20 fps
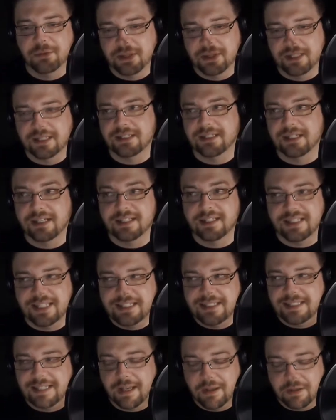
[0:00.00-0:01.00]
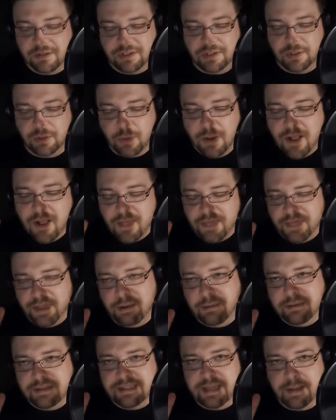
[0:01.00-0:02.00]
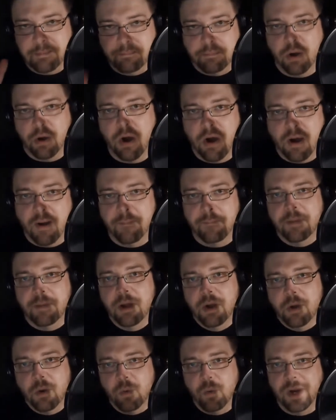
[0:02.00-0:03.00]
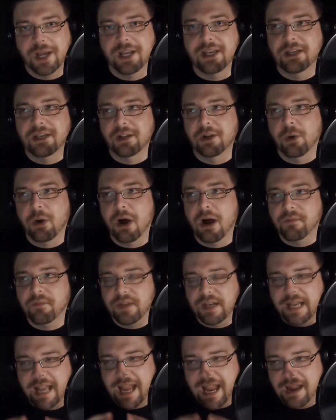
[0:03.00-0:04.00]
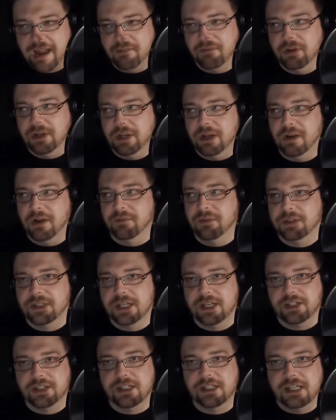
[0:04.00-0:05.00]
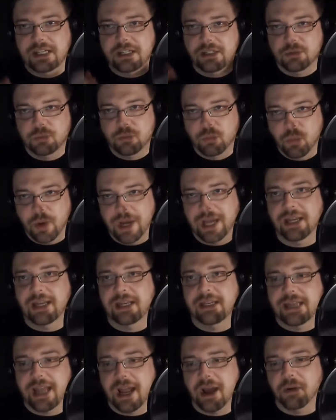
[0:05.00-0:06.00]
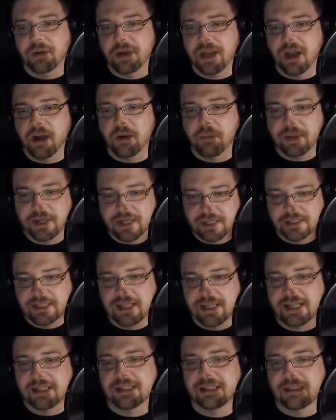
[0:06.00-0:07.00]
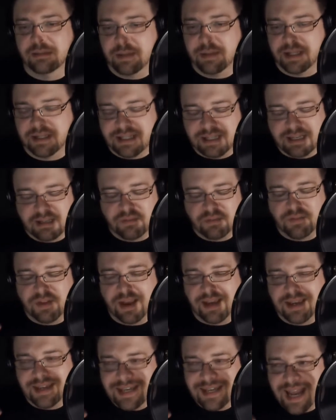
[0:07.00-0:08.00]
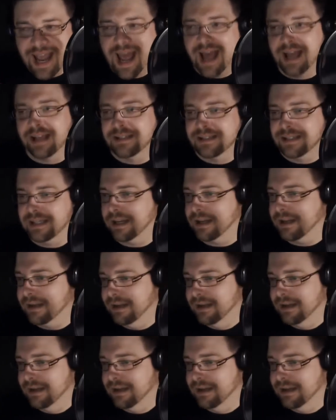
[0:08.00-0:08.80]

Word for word: what this does this tells you there is a bomb waiting to go off and every conversation it is weighted down now because of that suspense it is fantastic